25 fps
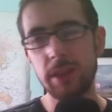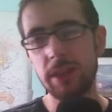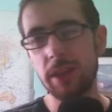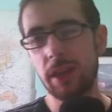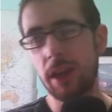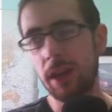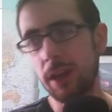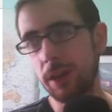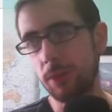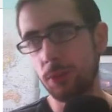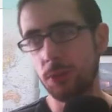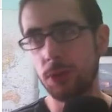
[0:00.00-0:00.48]

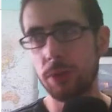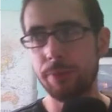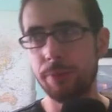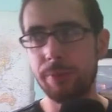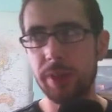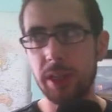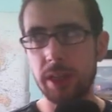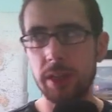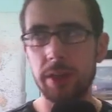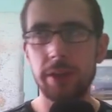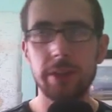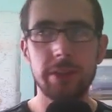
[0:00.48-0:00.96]
It would
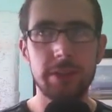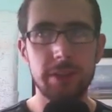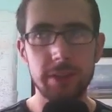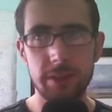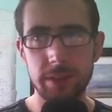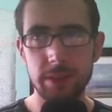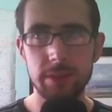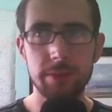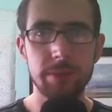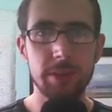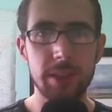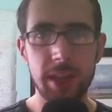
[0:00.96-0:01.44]
be nice to
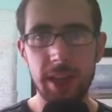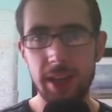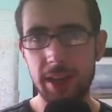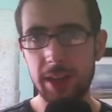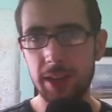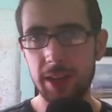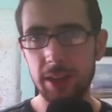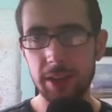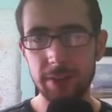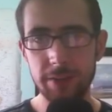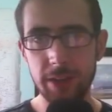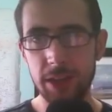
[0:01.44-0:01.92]
see them
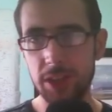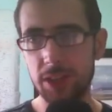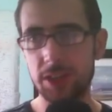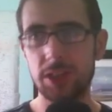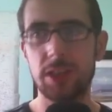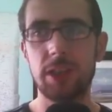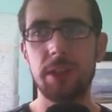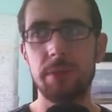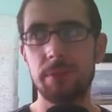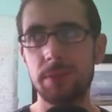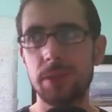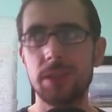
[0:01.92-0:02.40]
tackle it
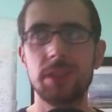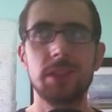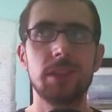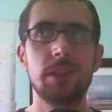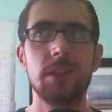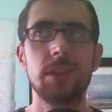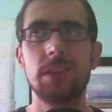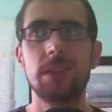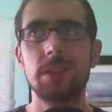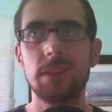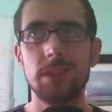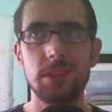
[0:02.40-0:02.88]
eventually, but
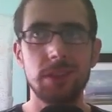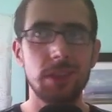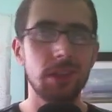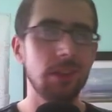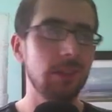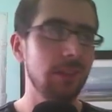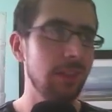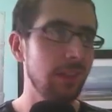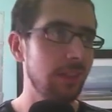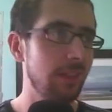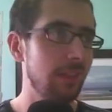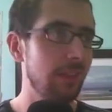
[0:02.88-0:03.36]
goodness
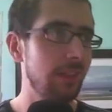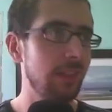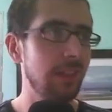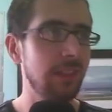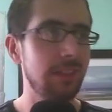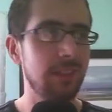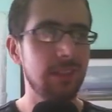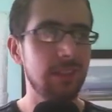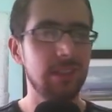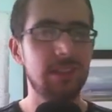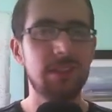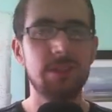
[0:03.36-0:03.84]
knows
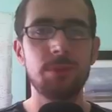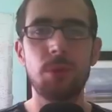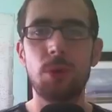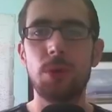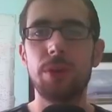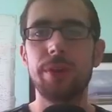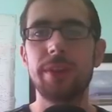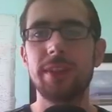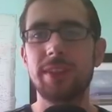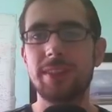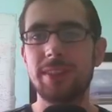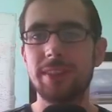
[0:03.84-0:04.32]
it's the
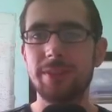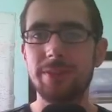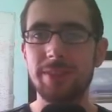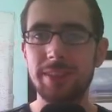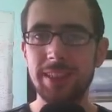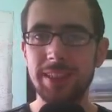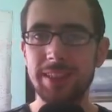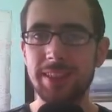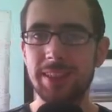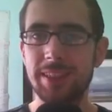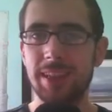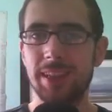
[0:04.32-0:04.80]
smallest of
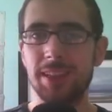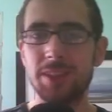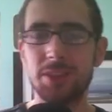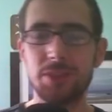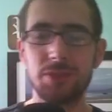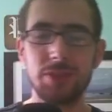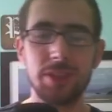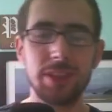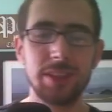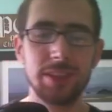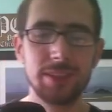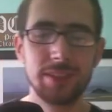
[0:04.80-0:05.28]

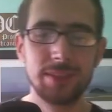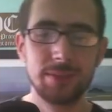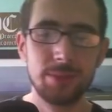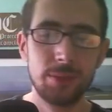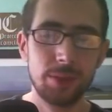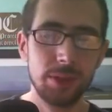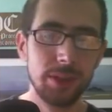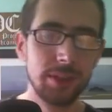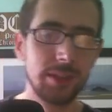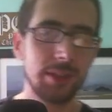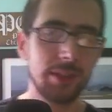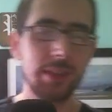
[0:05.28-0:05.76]
details, really, the
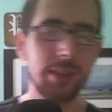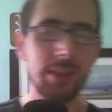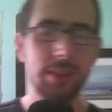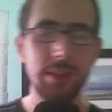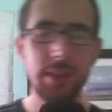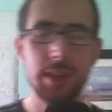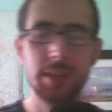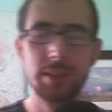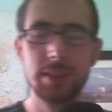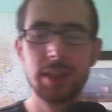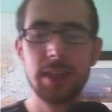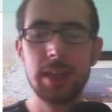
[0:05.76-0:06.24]
smallest
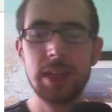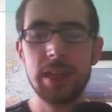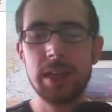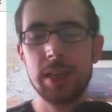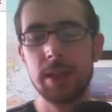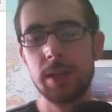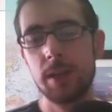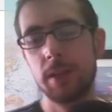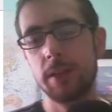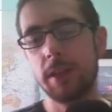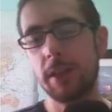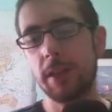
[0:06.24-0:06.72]
details.
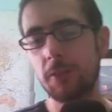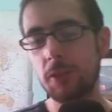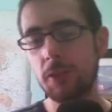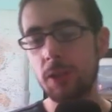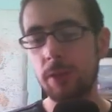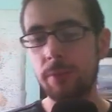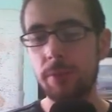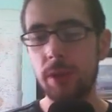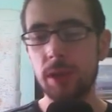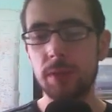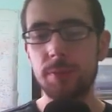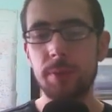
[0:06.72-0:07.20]
They've
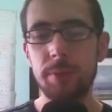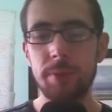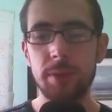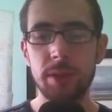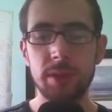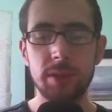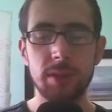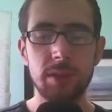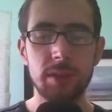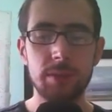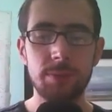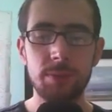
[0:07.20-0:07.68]
got multiple
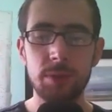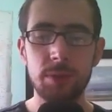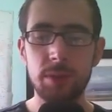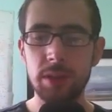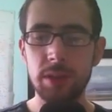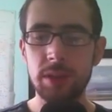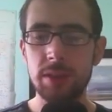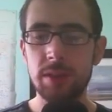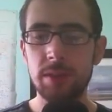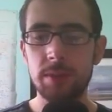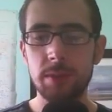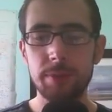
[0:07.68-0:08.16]
monitor
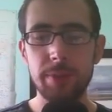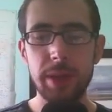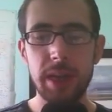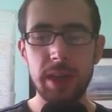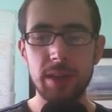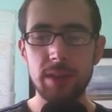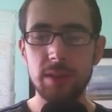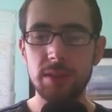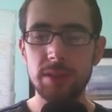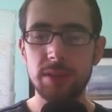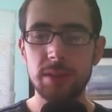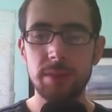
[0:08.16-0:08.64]
support in terms of
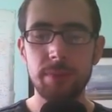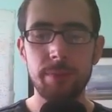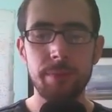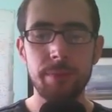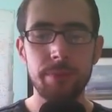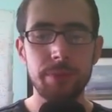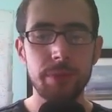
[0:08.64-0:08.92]
panels.